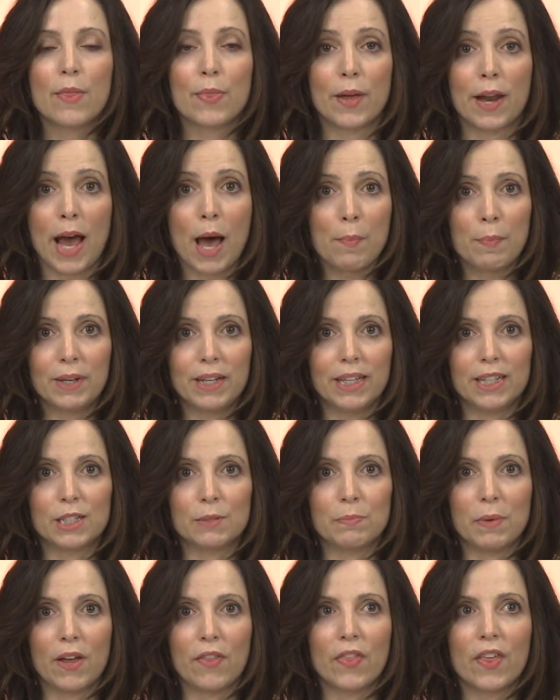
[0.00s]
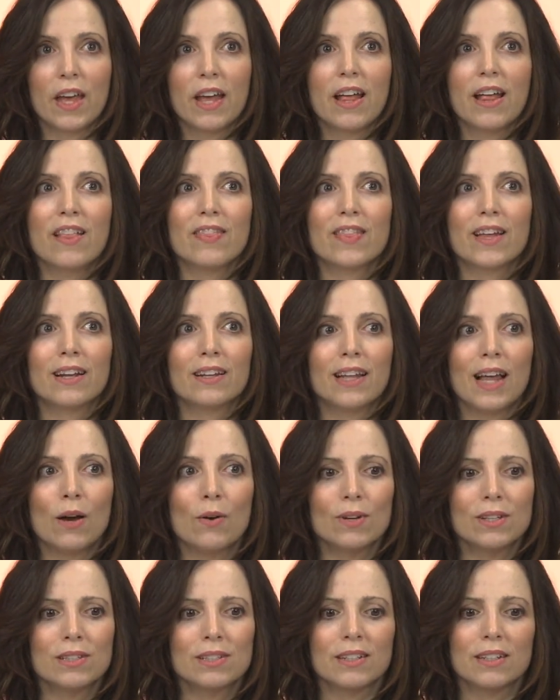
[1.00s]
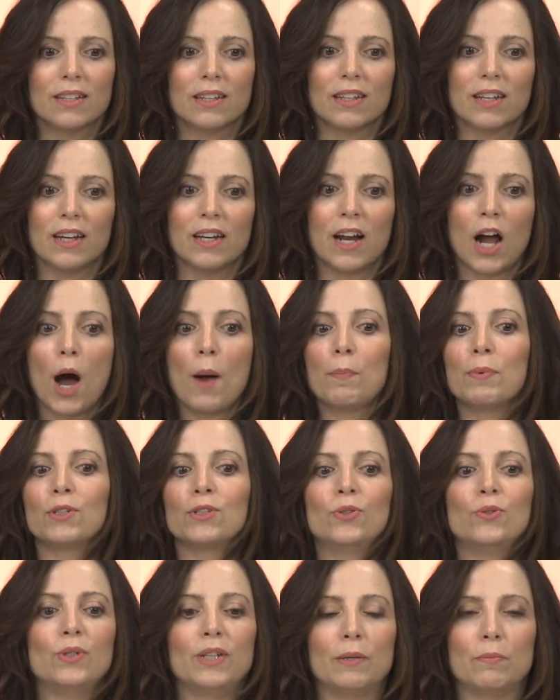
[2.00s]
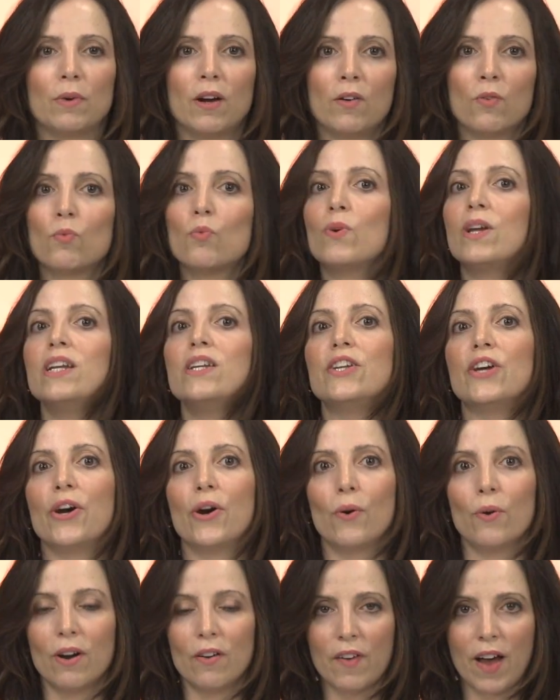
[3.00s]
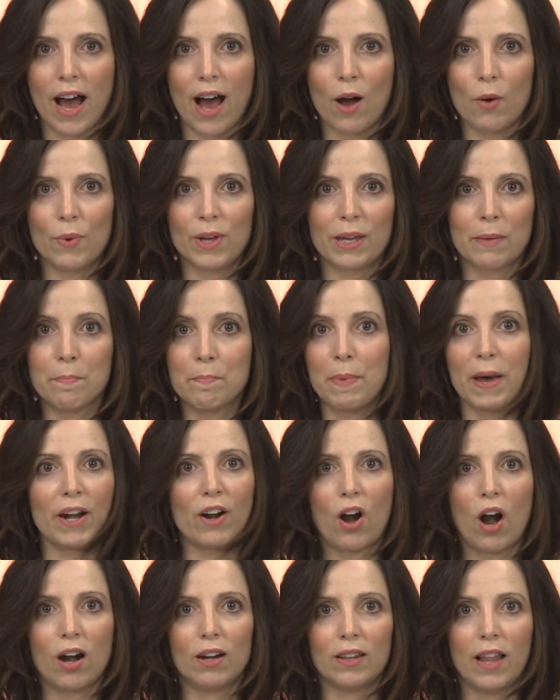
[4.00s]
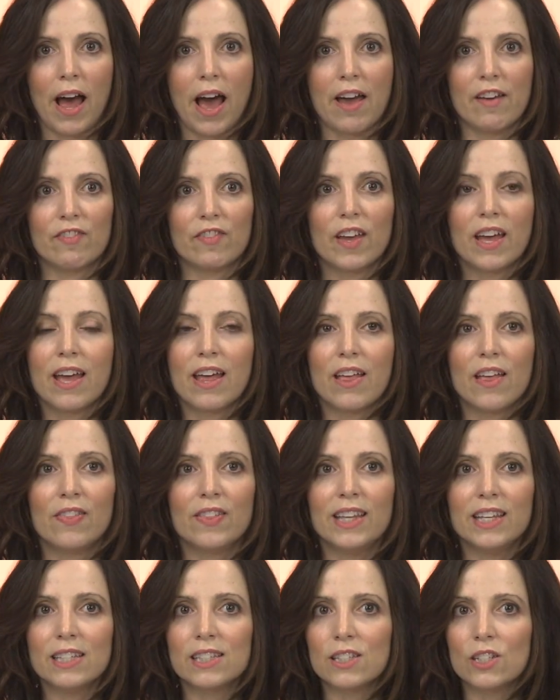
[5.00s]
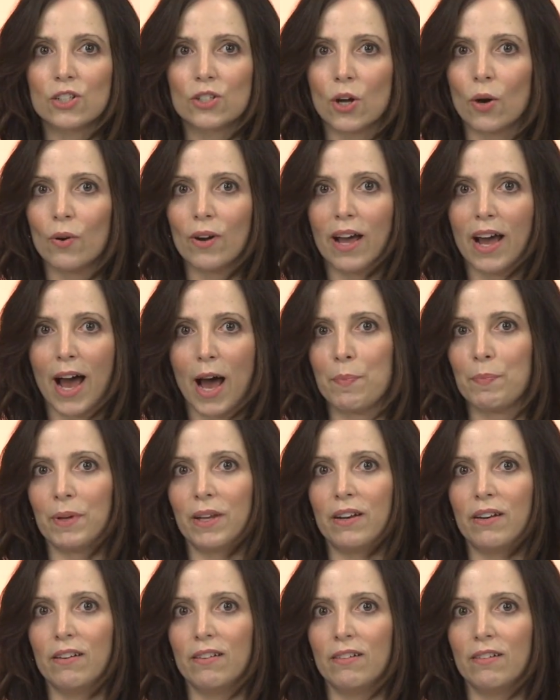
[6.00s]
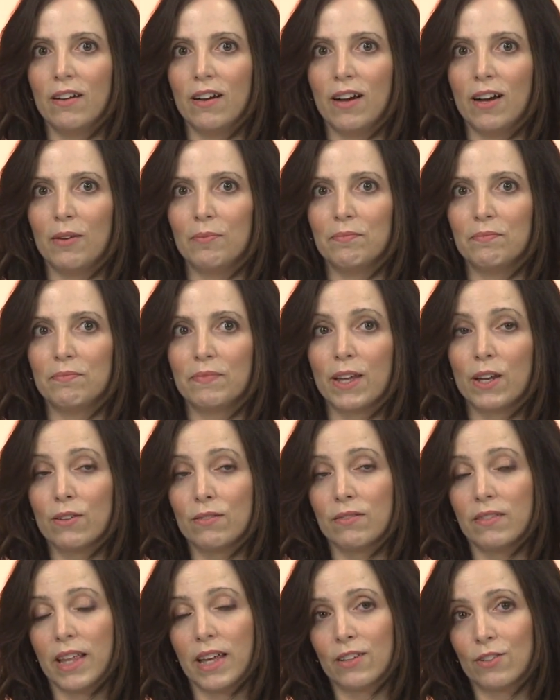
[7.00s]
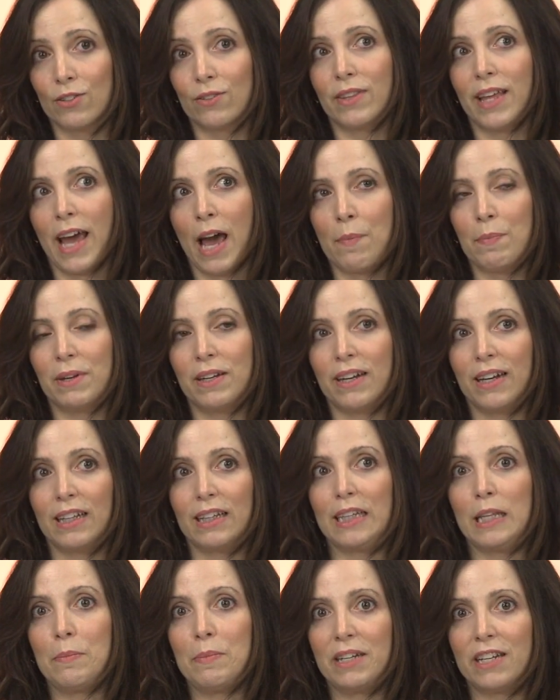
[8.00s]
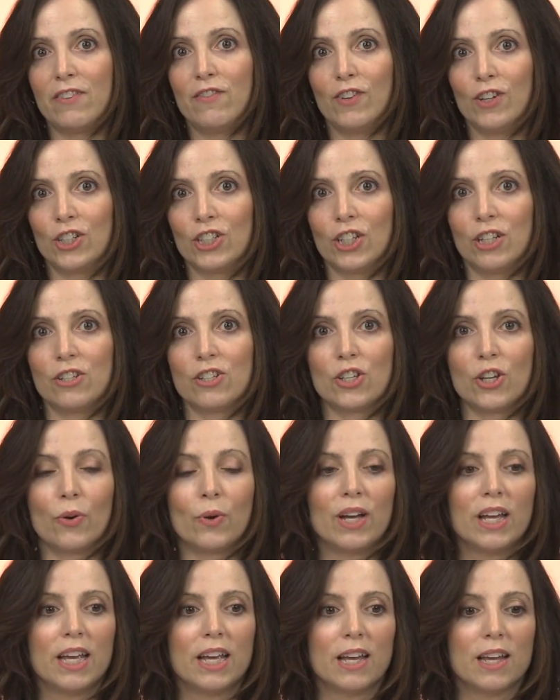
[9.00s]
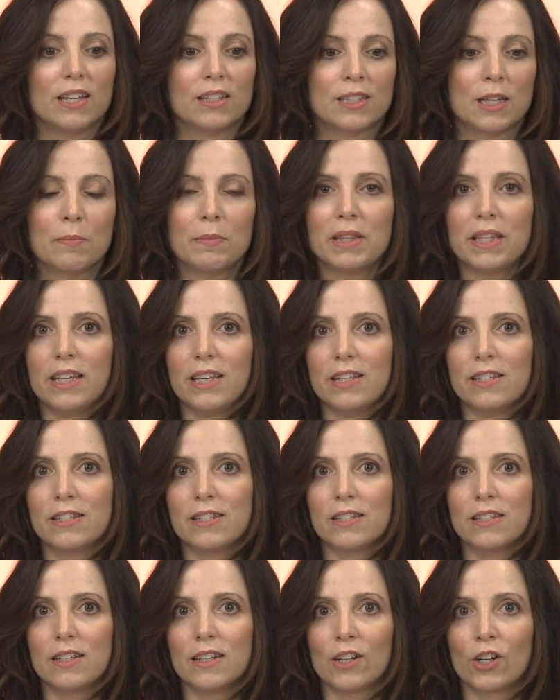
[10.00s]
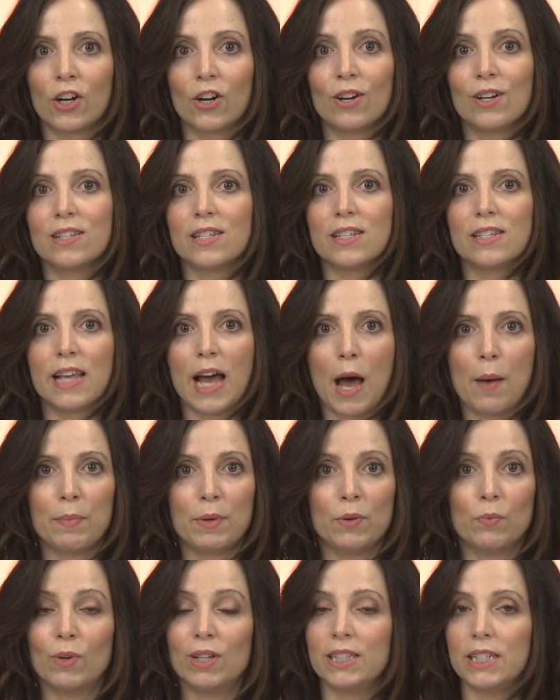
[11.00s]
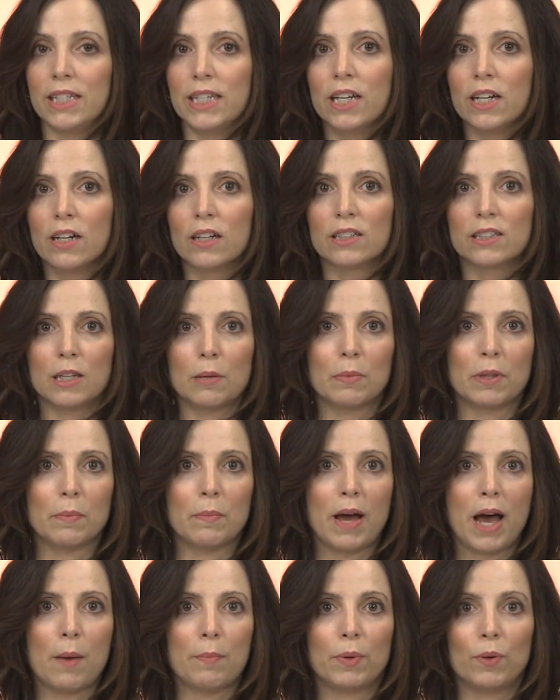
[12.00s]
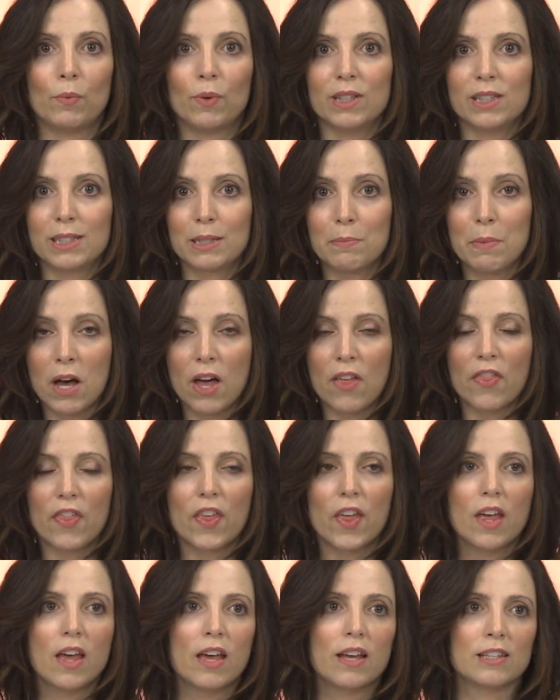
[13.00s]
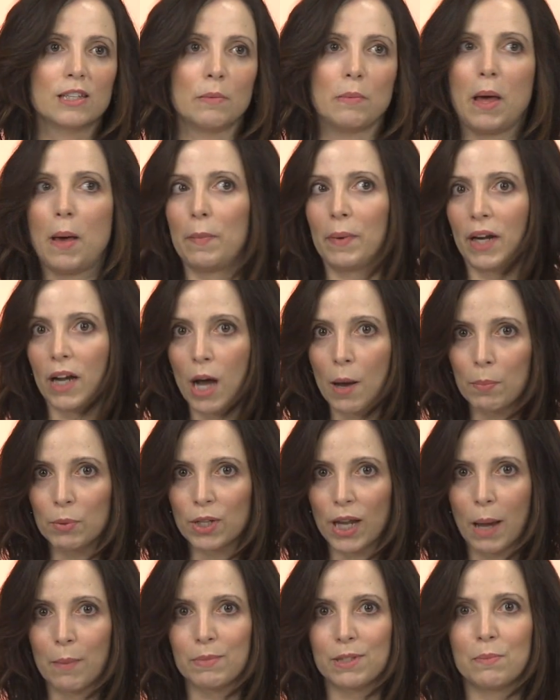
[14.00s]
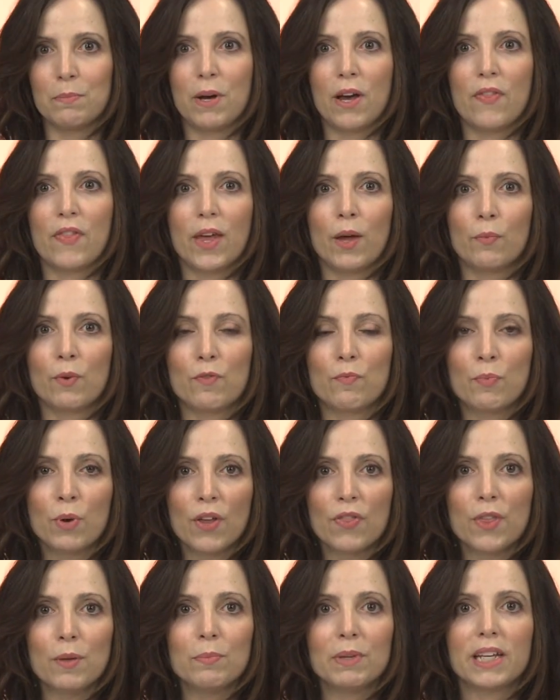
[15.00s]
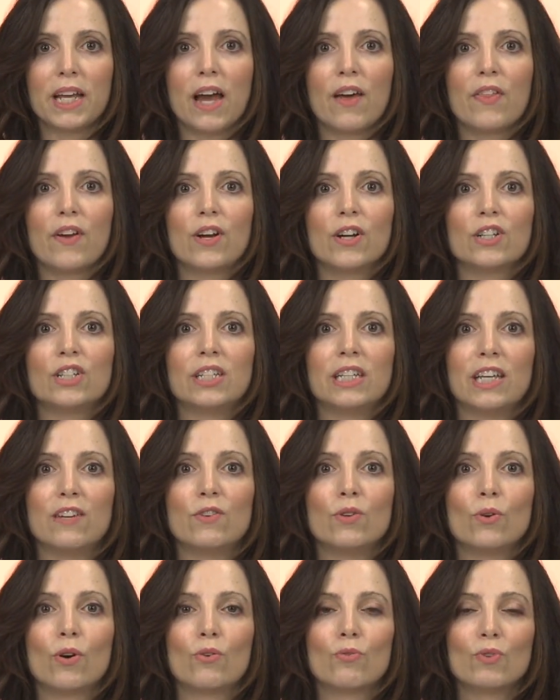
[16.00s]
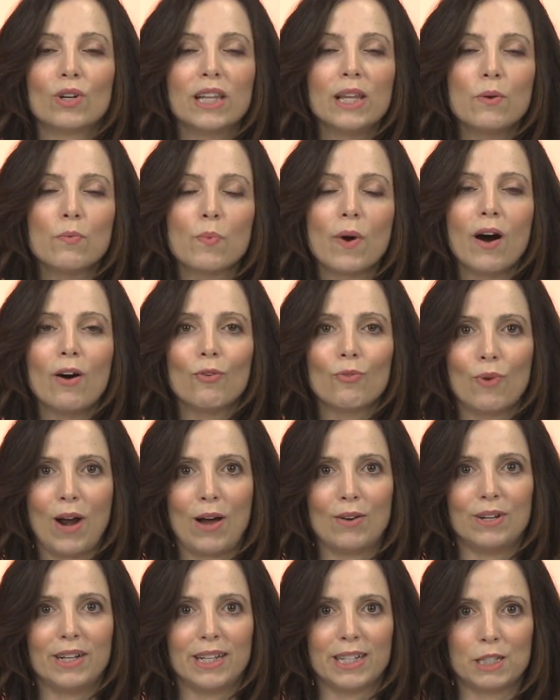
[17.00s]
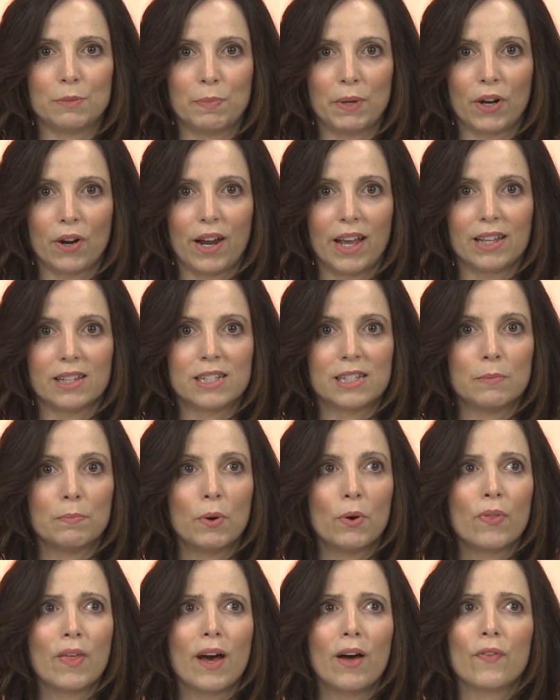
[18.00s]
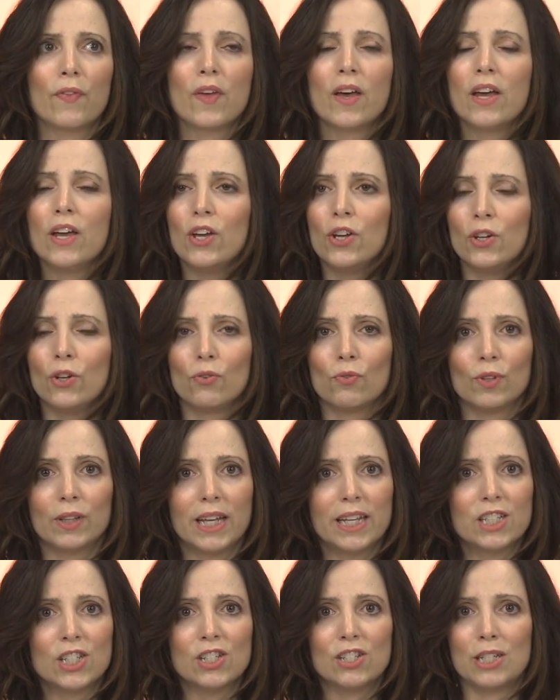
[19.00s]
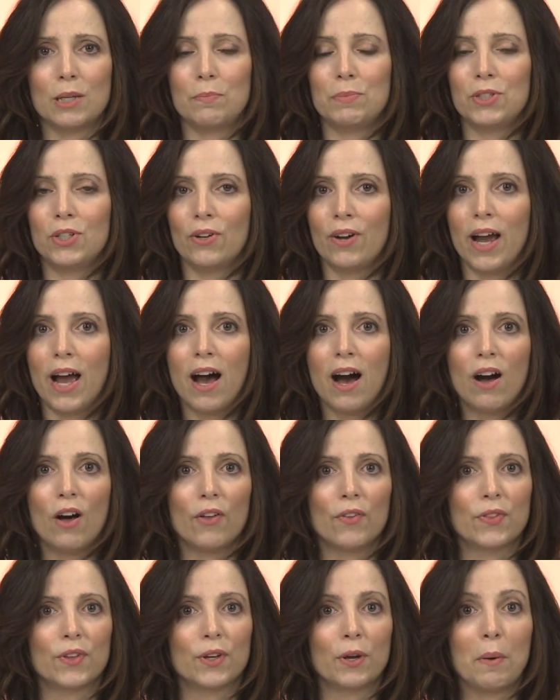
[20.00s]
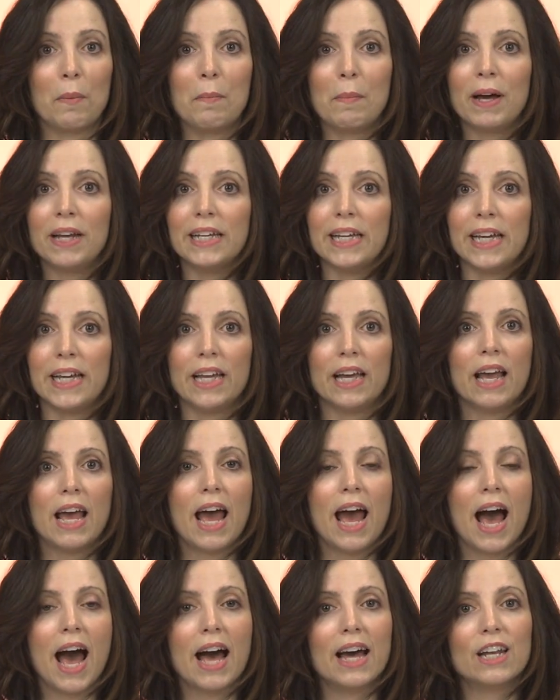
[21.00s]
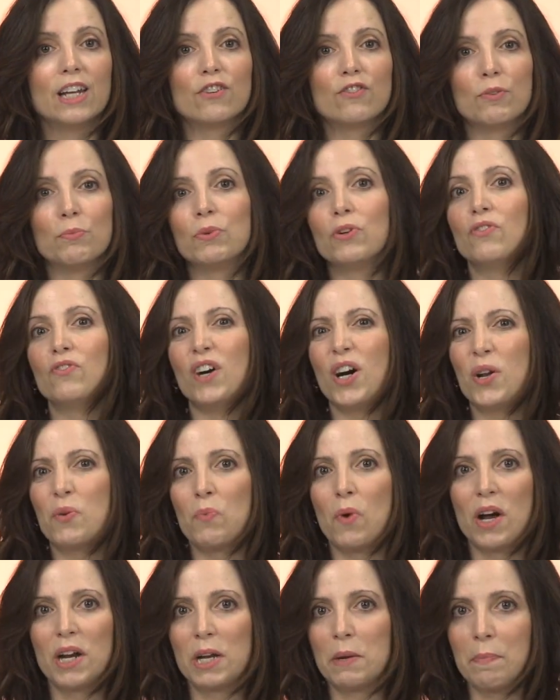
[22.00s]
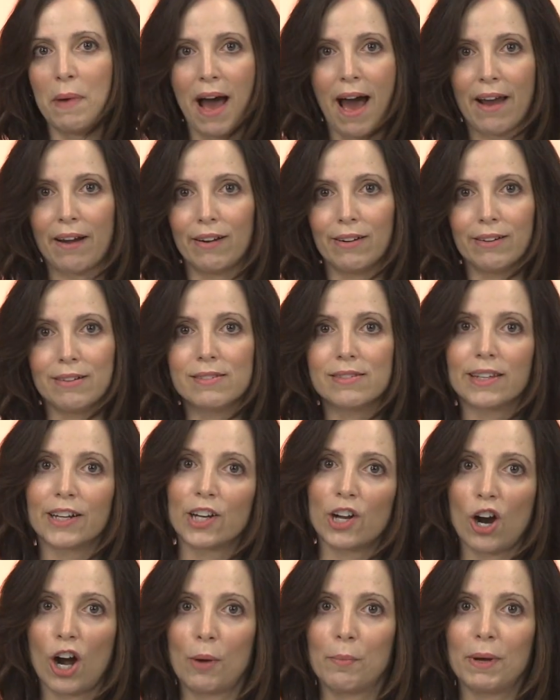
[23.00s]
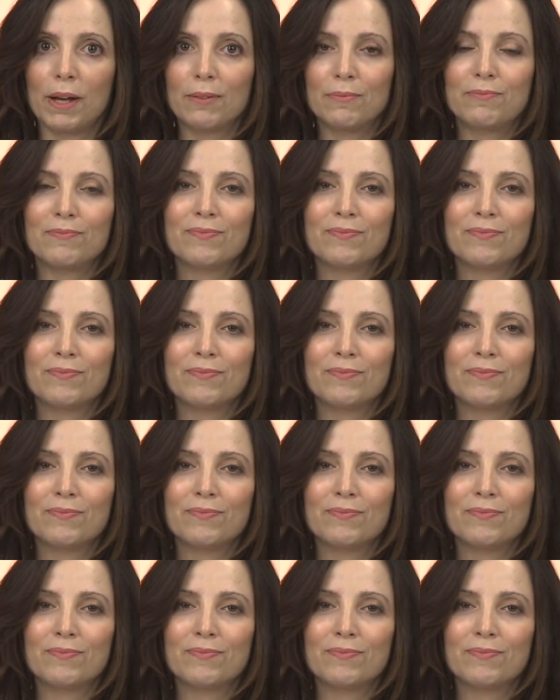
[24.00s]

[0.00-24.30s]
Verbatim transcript: that happen each month that allow us an opportunity, a window of how we can better our lives. And these don't happen, they happen in a limited version. So some of these occurrences happen once a year, some of them happen once a month, some of them happen a couple times a month, and we put them together to give you a really well-rounded experience to both help your relationships, your health, your money, and remove unwanted patterns and karma.